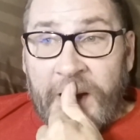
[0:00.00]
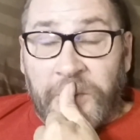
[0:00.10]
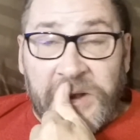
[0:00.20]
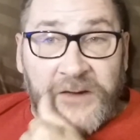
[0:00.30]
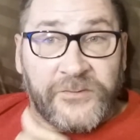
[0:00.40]
I
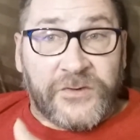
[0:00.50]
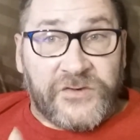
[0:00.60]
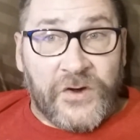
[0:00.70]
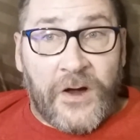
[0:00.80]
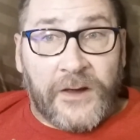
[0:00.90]
went after
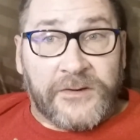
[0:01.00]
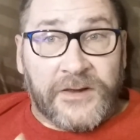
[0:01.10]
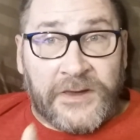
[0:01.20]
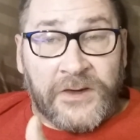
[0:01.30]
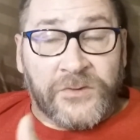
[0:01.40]
John
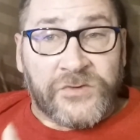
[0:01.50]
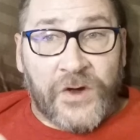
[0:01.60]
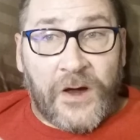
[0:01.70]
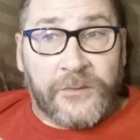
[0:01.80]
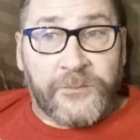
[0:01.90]
to kill
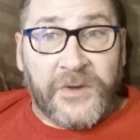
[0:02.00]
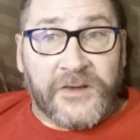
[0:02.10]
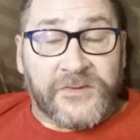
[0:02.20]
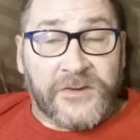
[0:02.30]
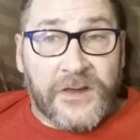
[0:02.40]
John
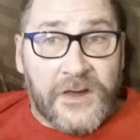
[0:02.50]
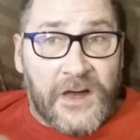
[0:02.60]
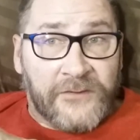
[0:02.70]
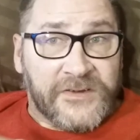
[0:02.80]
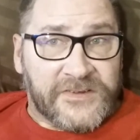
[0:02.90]
because
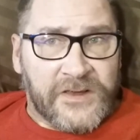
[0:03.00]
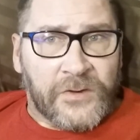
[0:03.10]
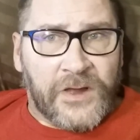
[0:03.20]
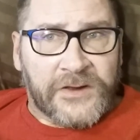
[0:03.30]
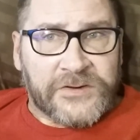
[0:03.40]
of his
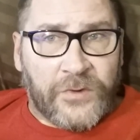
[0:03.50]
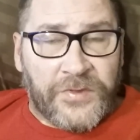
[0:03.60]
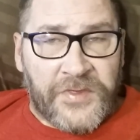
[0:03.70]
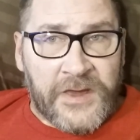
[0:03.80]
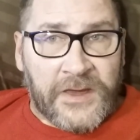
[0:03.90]
illogical
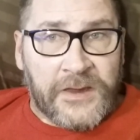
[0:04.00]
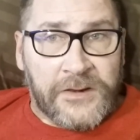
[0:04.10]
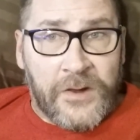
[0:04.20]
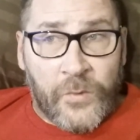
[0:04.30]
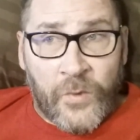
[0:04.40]
thinking,